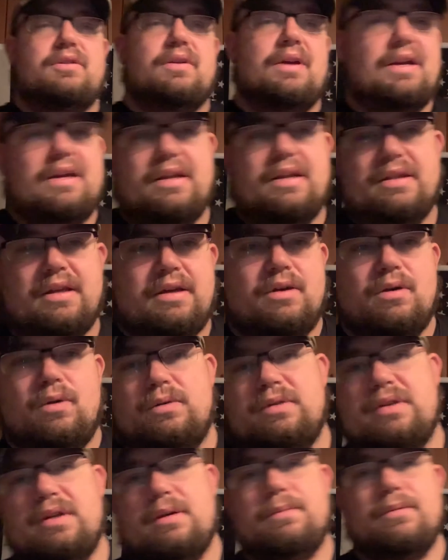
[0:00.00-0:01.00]
anything
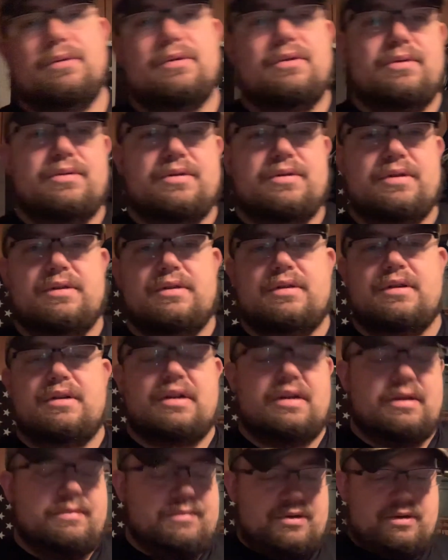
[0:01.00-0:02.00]
Gold Tip produces,
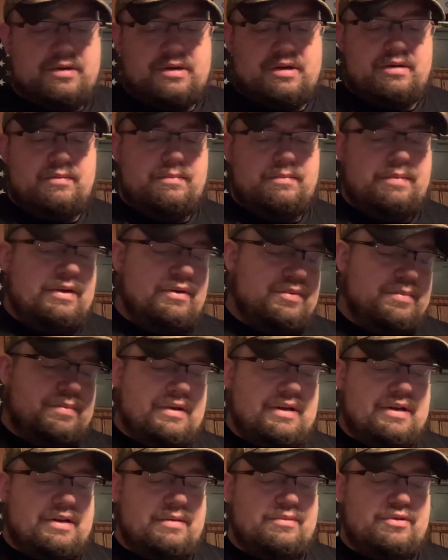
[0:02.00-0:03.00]
and I'm talking Pierce
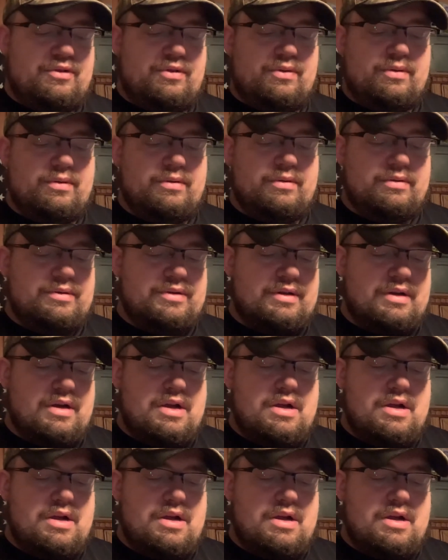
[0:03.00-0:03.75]
Platinum Tours,